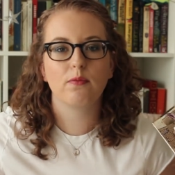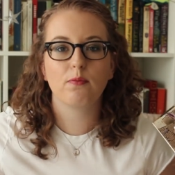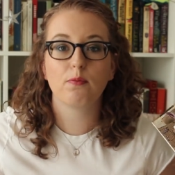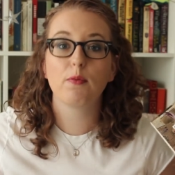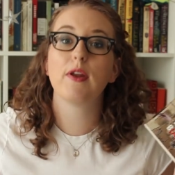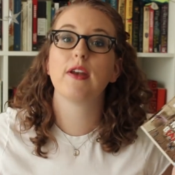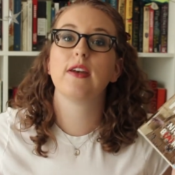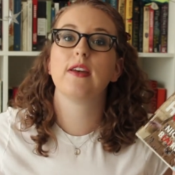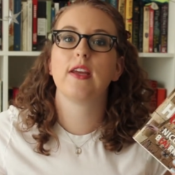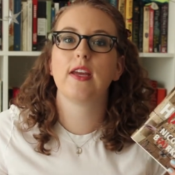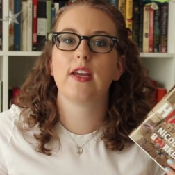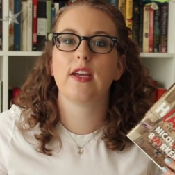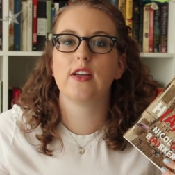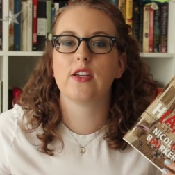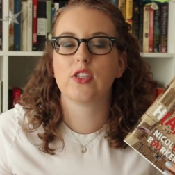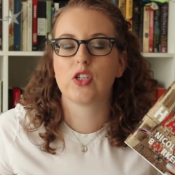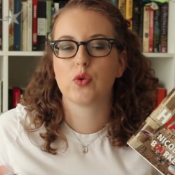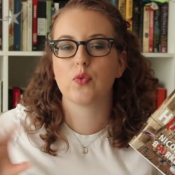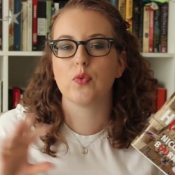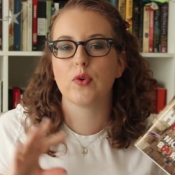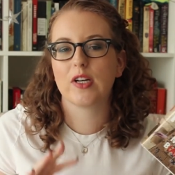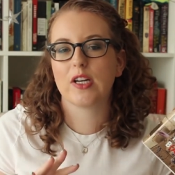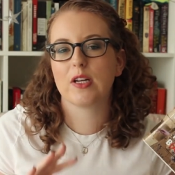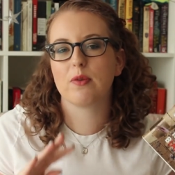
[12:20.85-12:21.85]
been keen
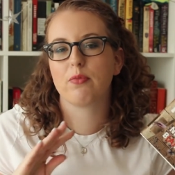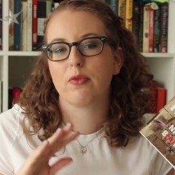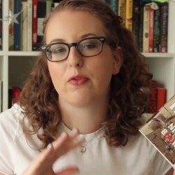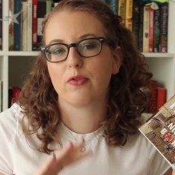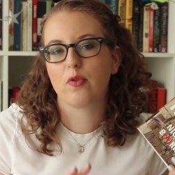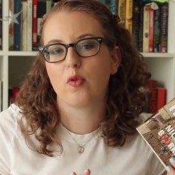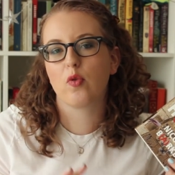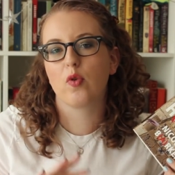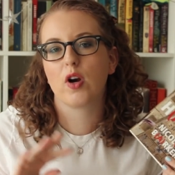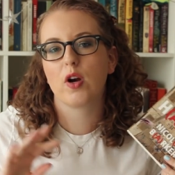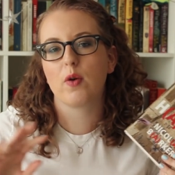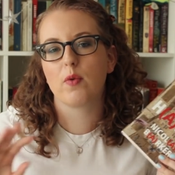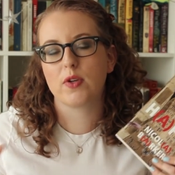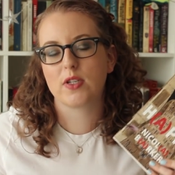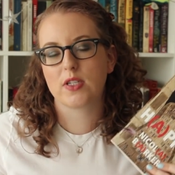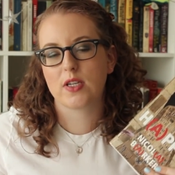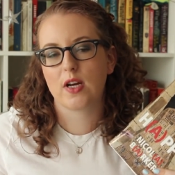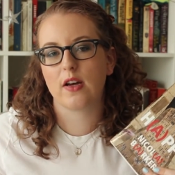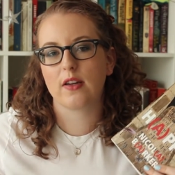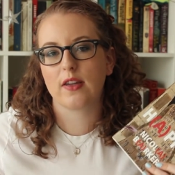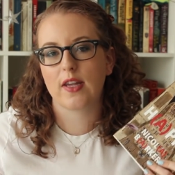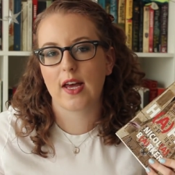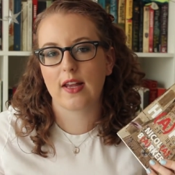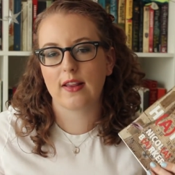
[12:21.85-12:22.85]
to read it before it was
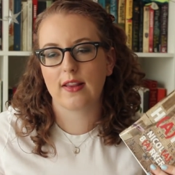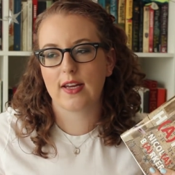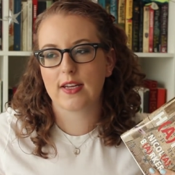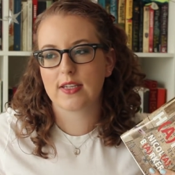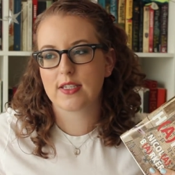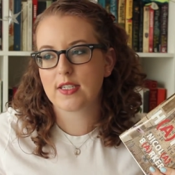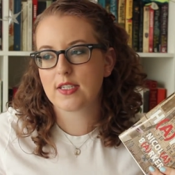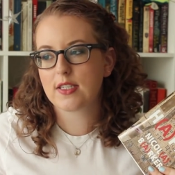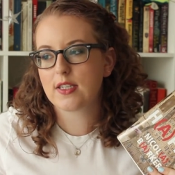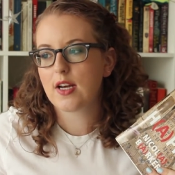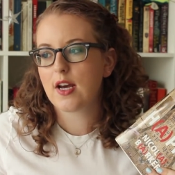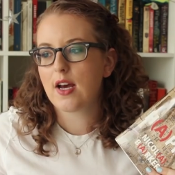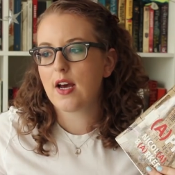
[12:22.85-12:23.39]
on that list.